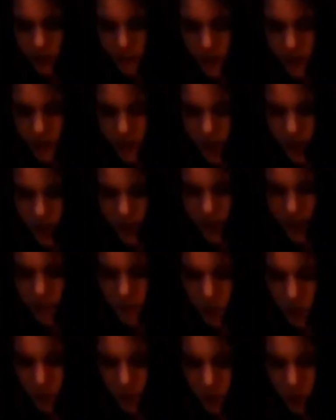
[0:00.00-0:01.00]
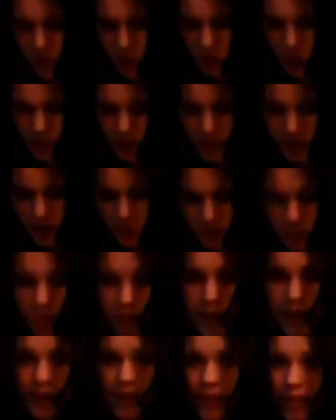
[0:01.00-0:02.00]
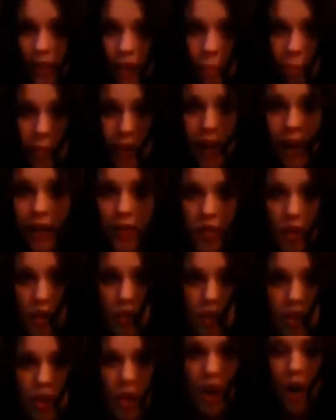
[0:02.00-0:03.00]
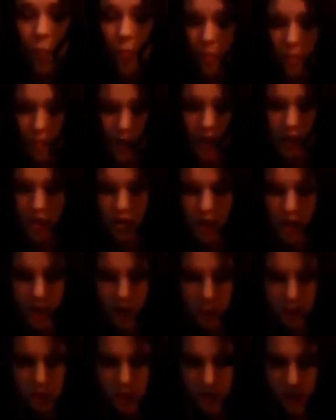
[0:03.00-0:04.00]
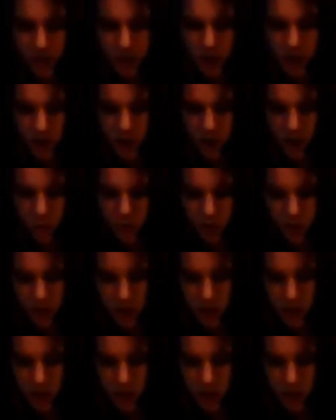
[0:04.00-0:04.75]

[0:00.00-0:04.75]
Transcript: If you start getting roughness, you need to really clamp your hand on the top and make sure you don't stretch it too